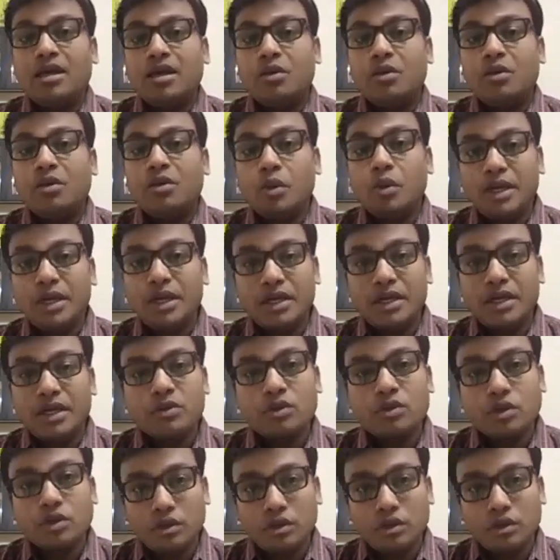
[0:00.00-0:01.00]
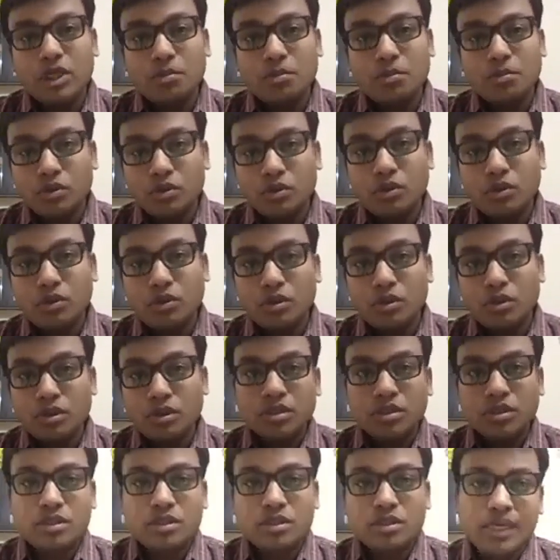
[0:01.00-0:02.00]
When it was only about the cost, a
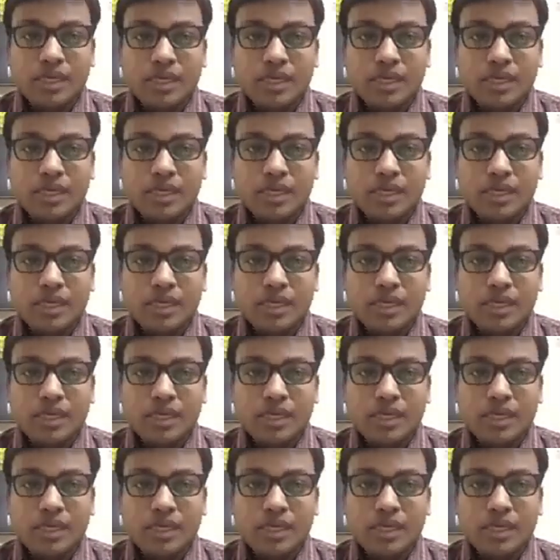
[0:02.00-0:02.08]
single